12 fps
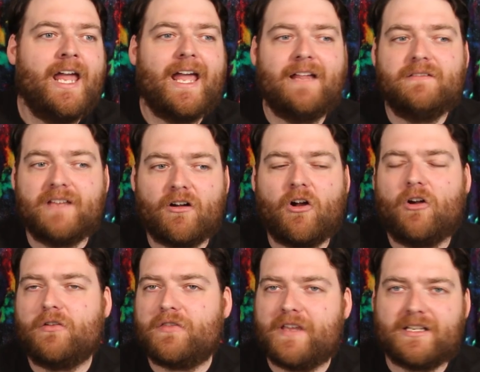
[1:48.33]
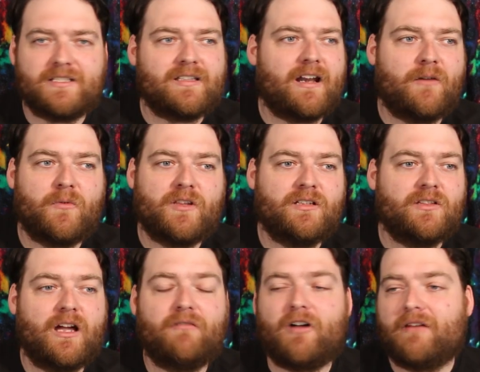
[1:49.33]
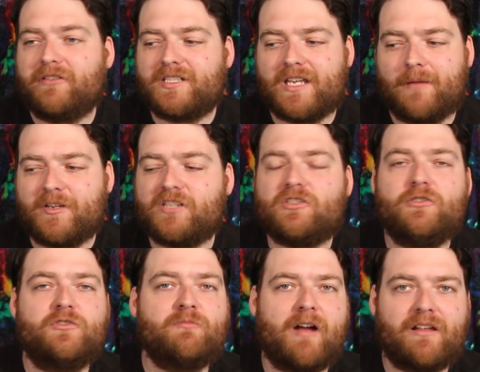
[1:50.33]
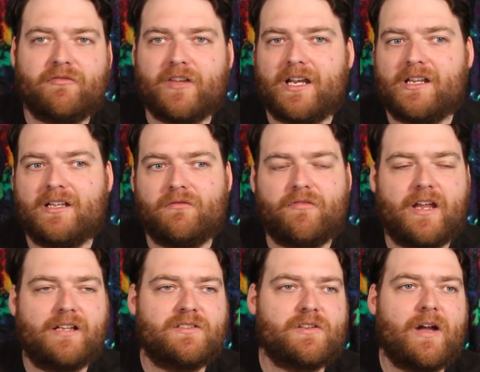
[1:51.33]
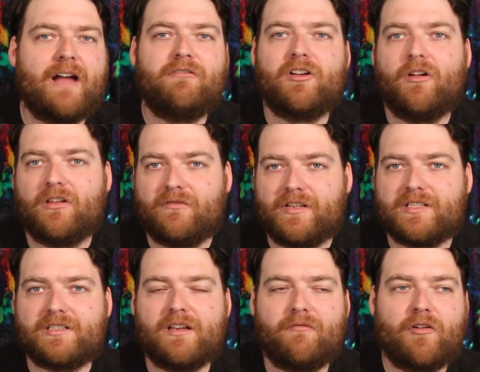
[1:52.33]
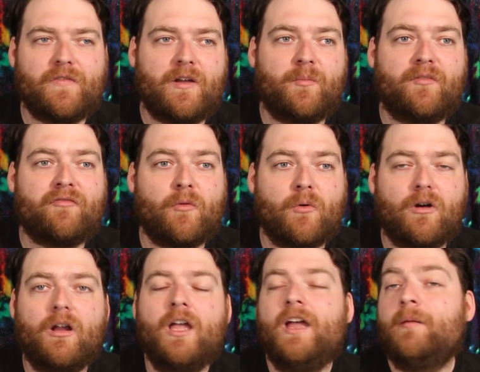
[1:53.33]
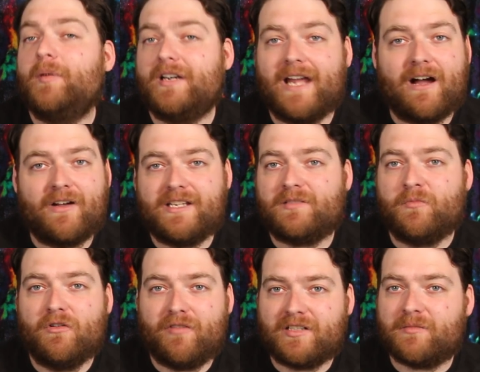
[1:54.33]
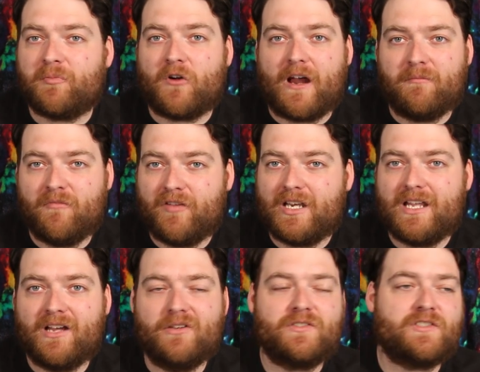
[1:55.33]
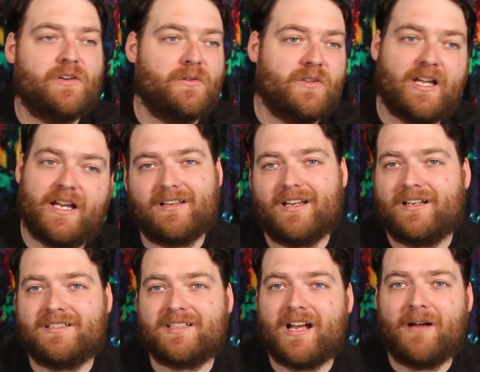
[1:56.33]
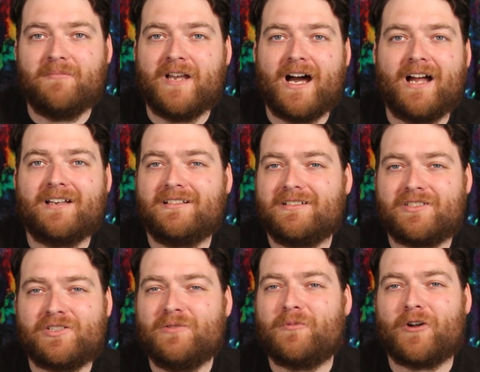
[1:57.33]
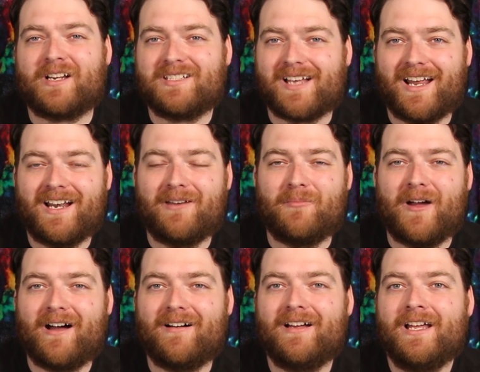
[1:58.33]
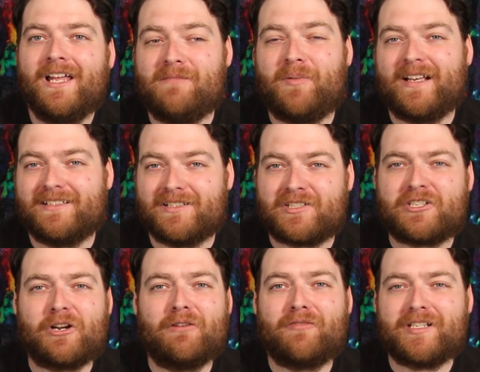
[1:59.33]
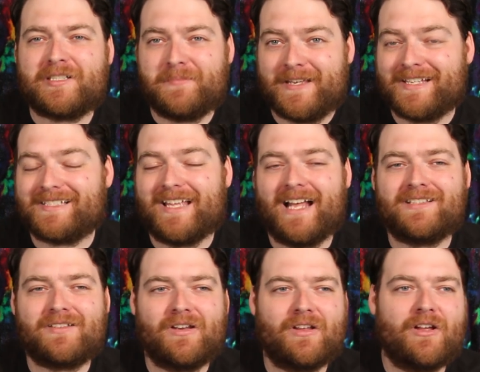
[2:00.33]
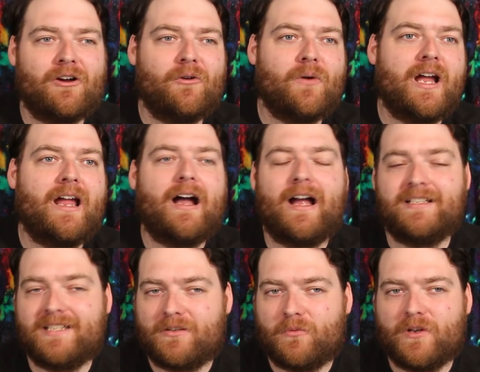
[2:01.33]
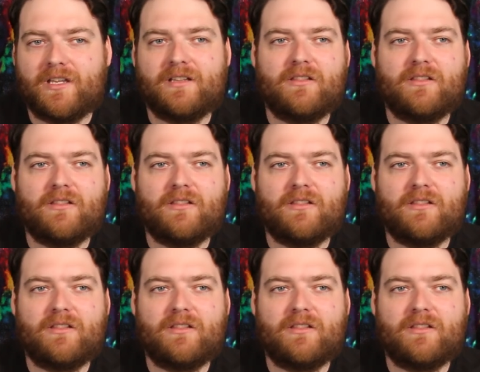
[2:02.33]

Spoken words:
And there are things that I really love. Obviously, I'm a huge Mike Flanagan fan, so having all of his stuff on there before, but now he's moving to Prime Video, so like I'm not super excited about keeping the service because that's going to go away. I did really